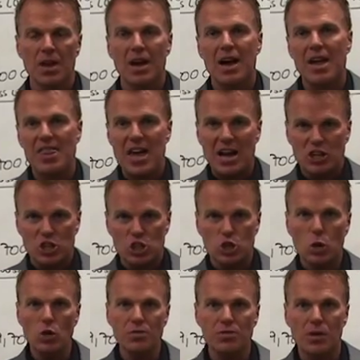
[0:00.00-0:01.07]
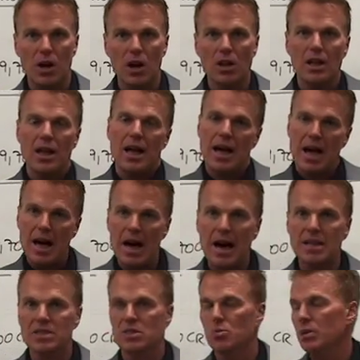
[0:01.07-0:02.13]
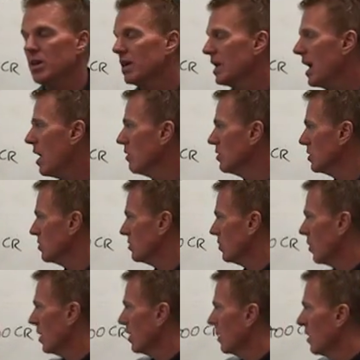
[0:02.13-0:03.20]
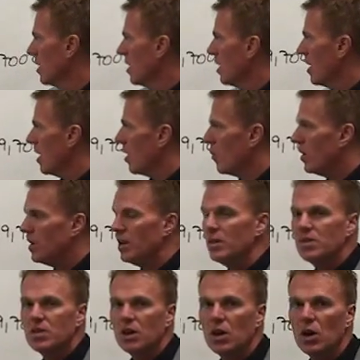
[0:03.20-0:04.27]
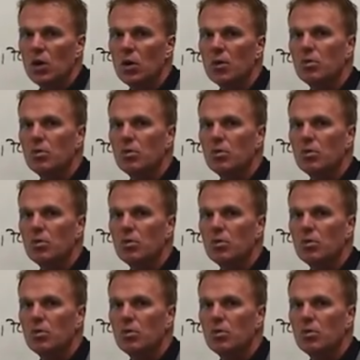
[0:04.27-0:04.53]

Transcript: And that shortfall has to be accounted for. And we need to